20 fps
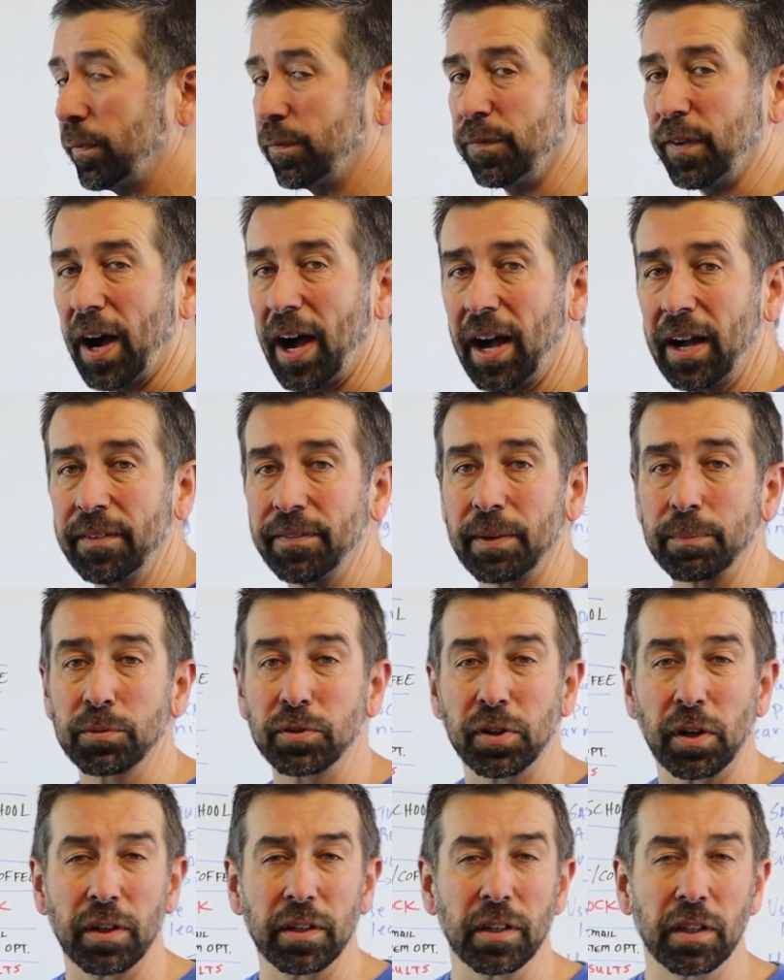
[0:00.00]
to 5, I'm
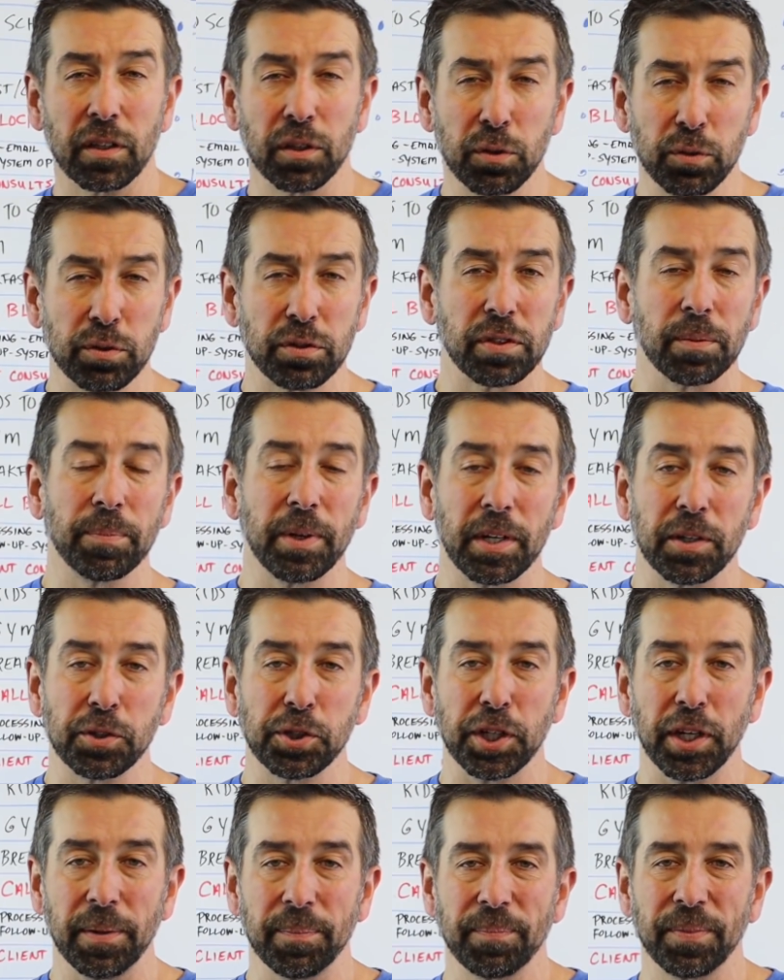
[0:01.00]
starting to lose some
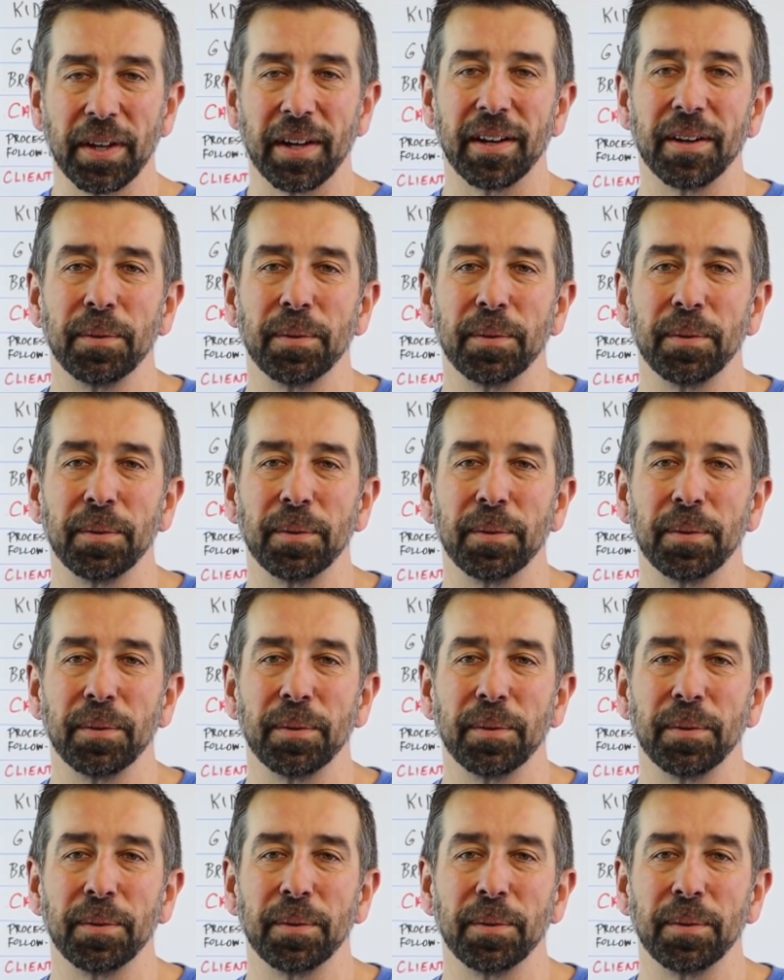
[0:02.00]
energy,